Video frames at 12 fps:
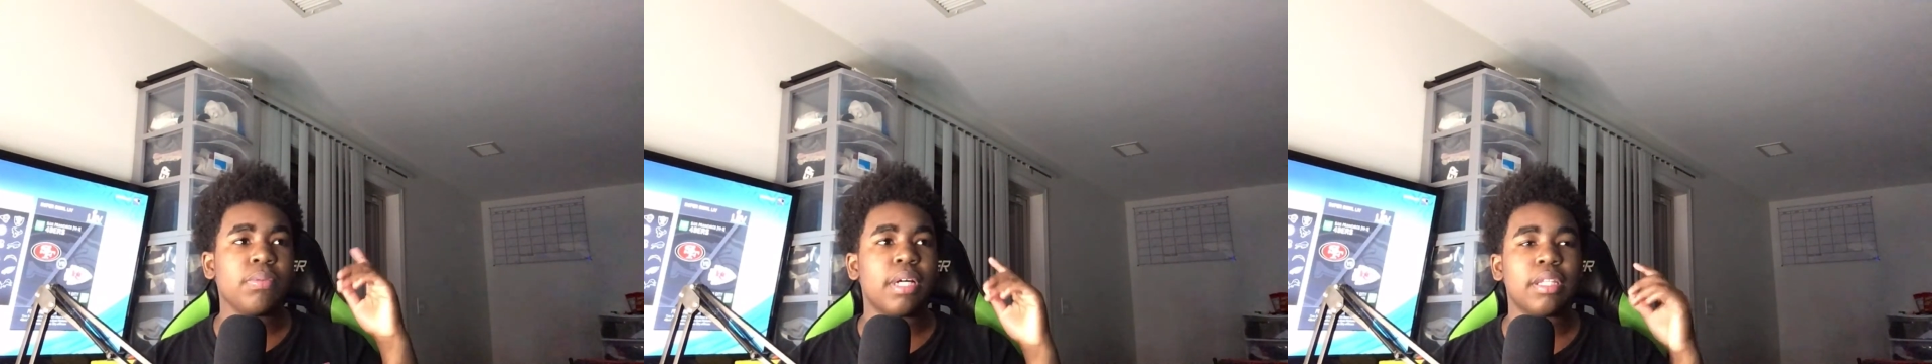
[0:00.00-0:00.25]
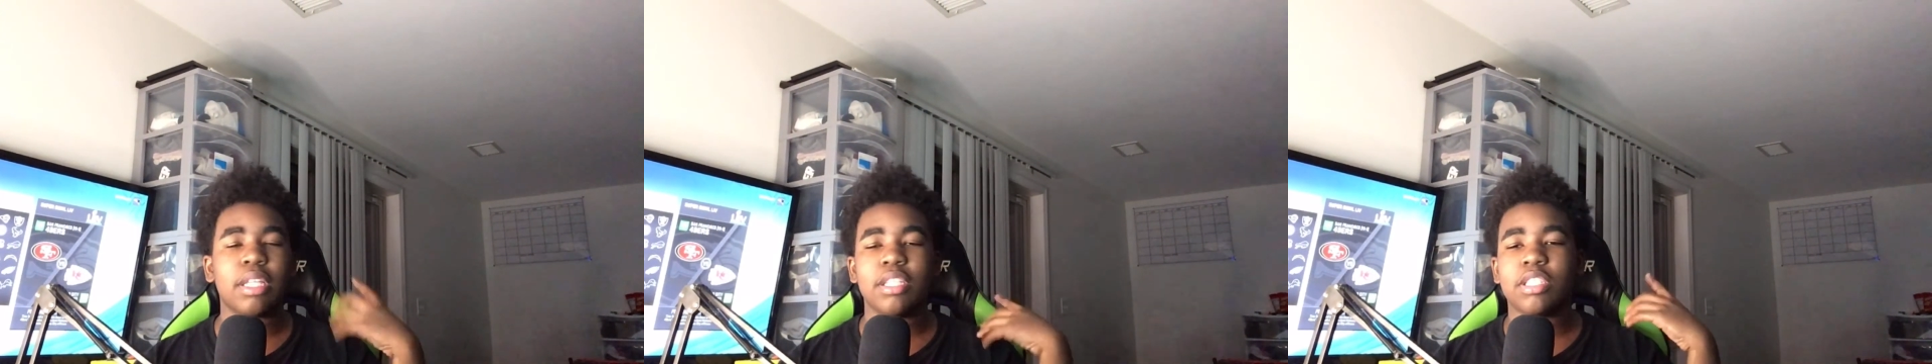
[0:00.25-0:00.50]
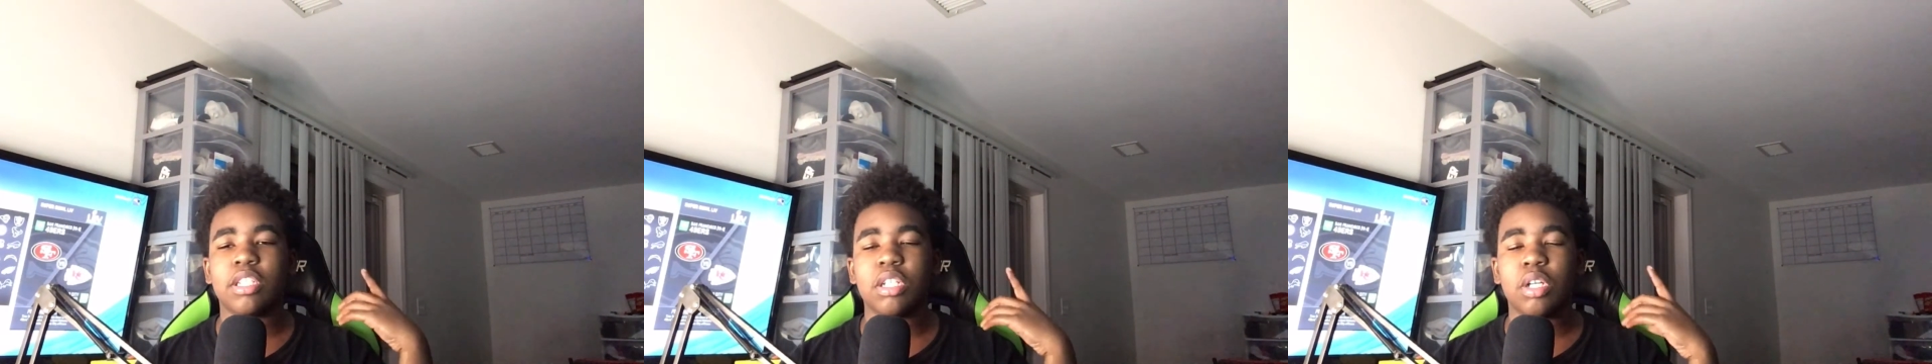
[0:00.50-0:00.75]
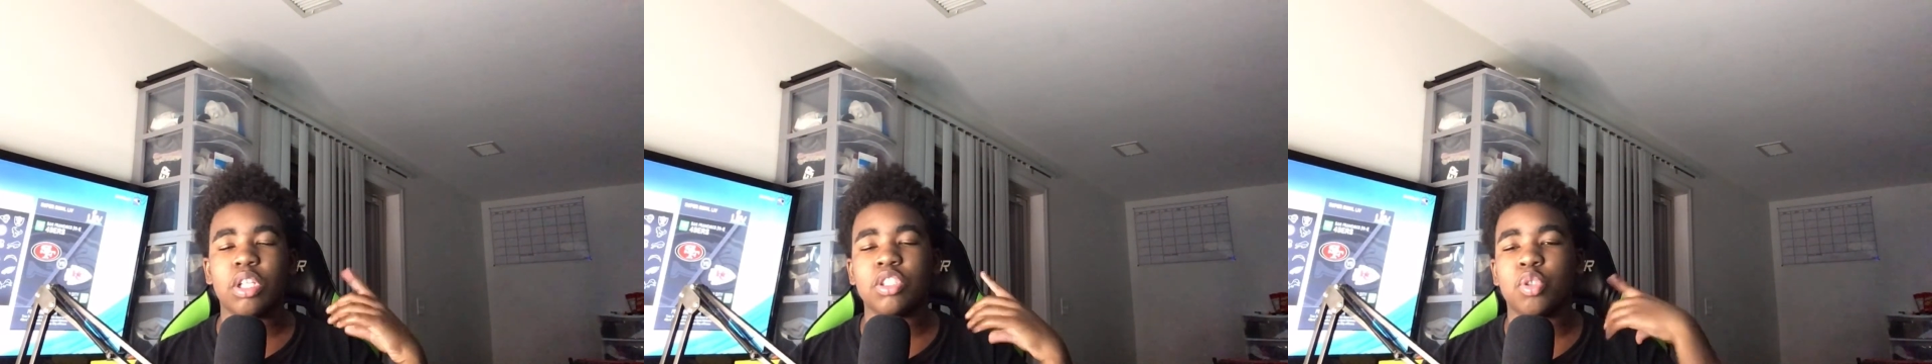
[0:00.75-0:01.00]
I think it's
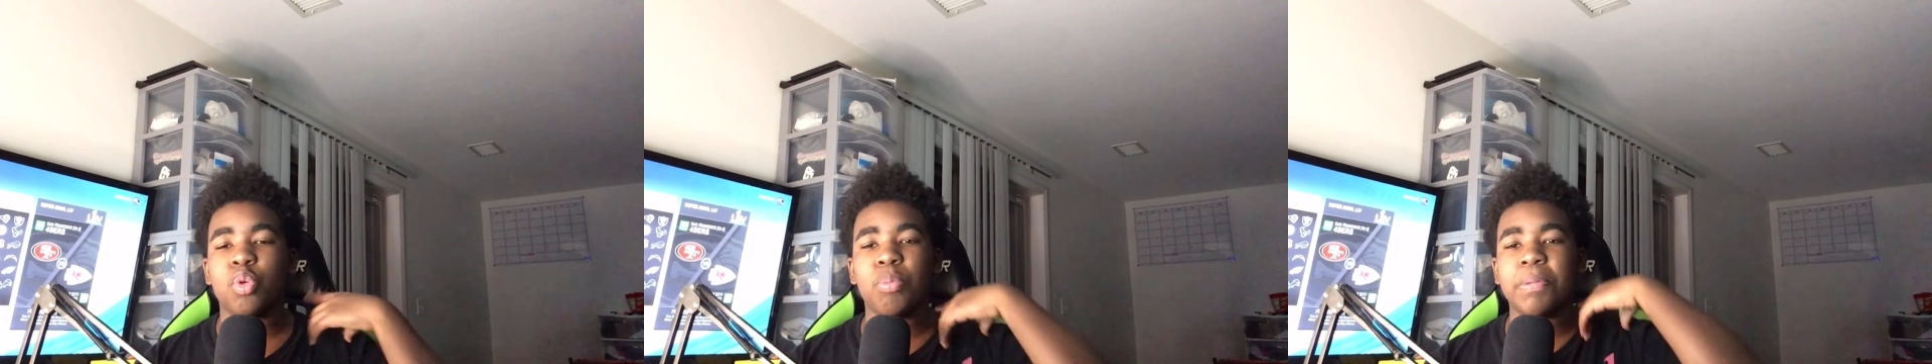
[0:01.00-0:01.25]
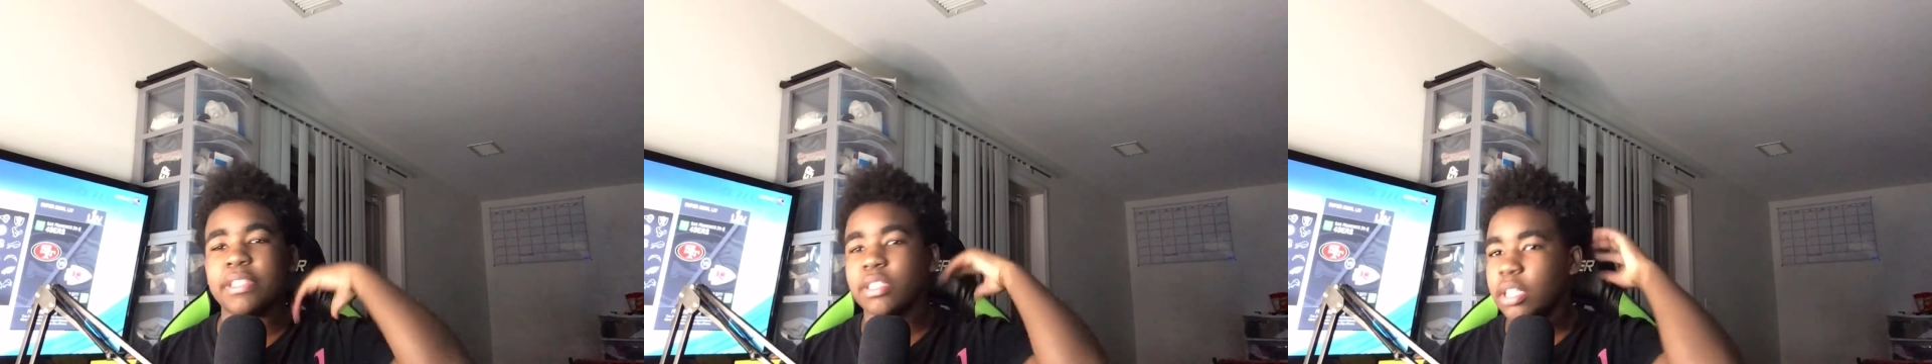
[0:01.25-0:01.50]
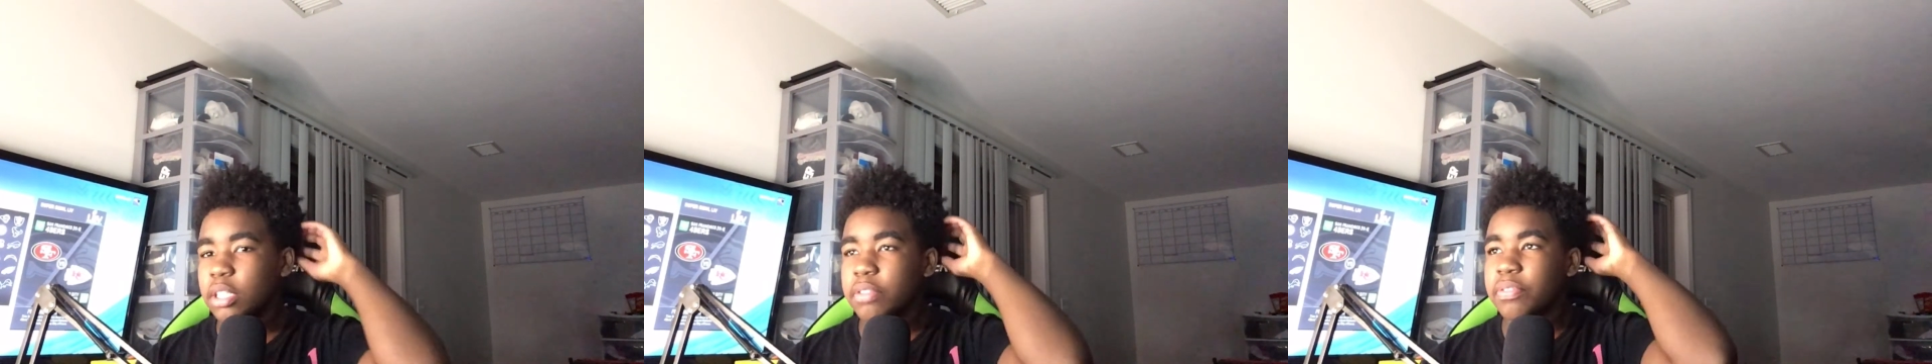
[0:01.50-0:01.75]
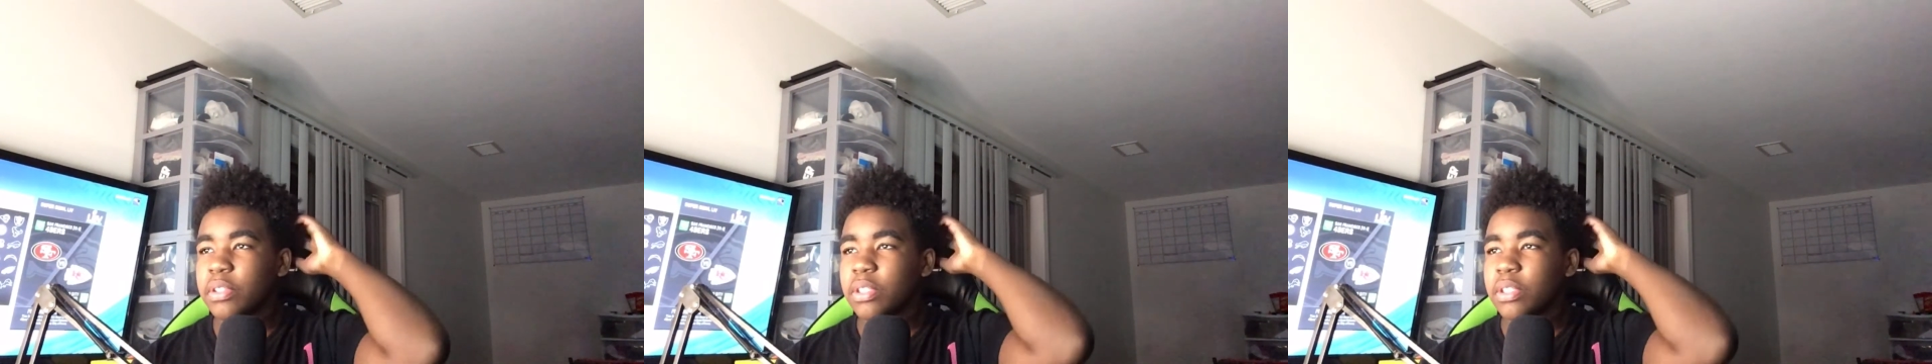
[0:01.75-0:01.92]
good. It's a cool place to live.